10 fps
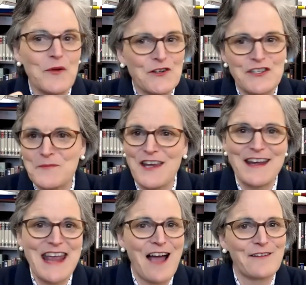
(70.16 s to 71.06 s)
boat's
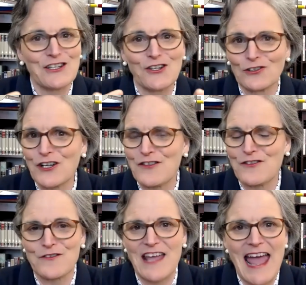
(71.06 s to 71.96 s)
upside down and you're looking
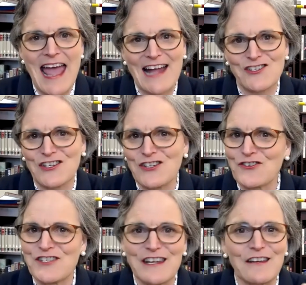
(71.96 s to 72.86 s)
through the hatch and
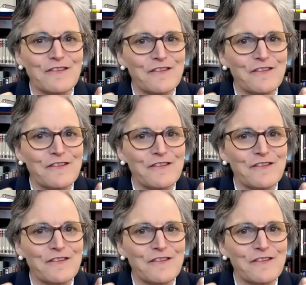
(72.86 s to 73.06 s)
you're seeing